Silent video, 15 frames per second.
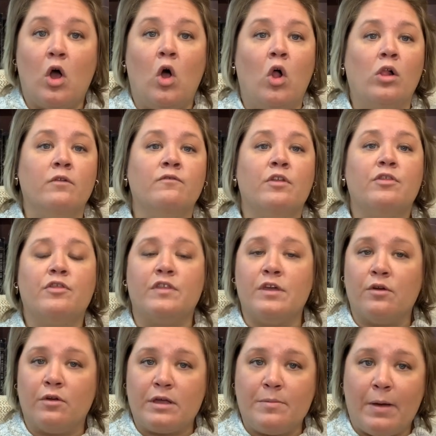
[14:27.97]
All of the
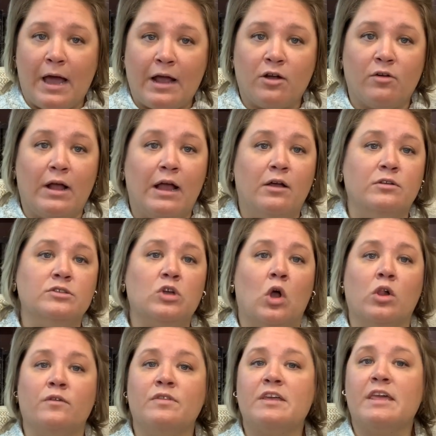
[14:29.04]
theory background,
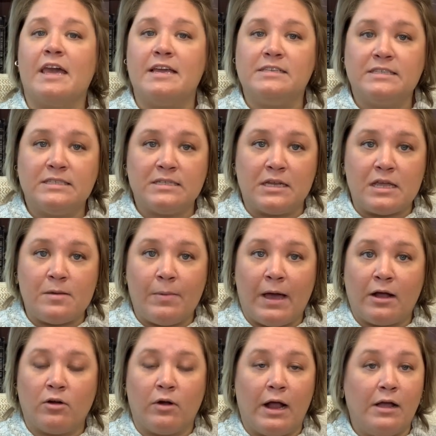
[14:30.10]
all of the case study
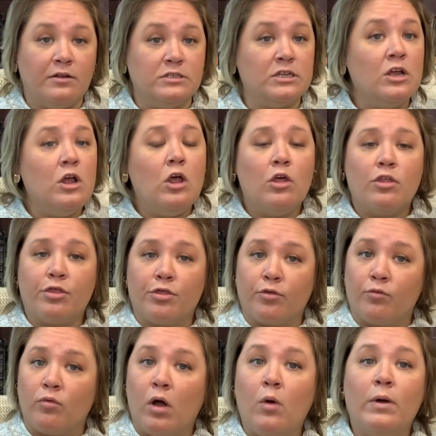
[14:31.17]
background,
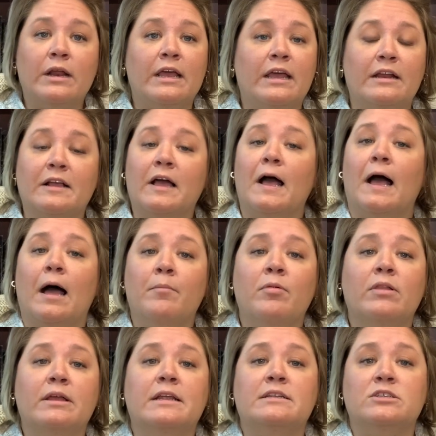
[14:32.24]
throw it in, cobble
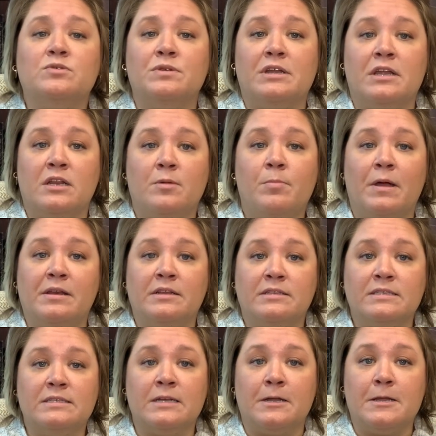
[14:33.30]
it into an independent
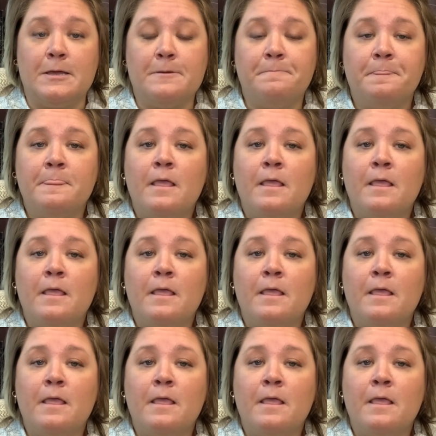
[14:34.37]
study.